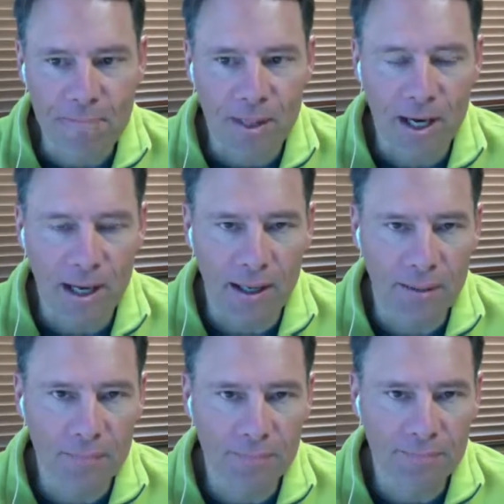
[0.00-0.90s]

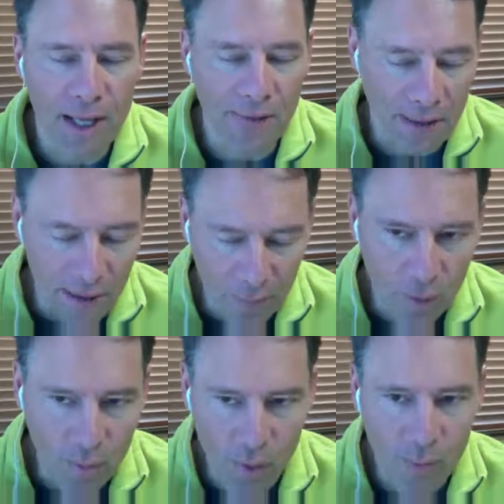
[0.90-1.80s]
And then
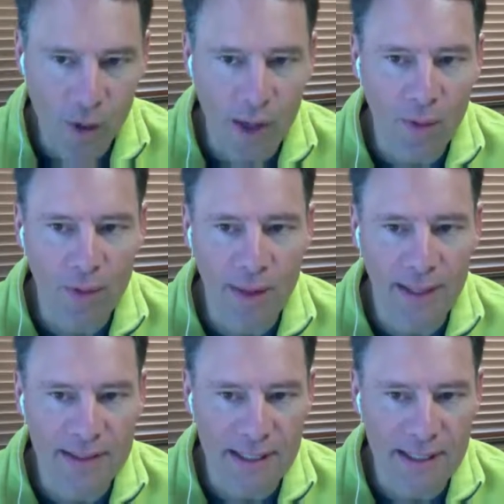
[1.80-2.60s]
one more point I want to make is,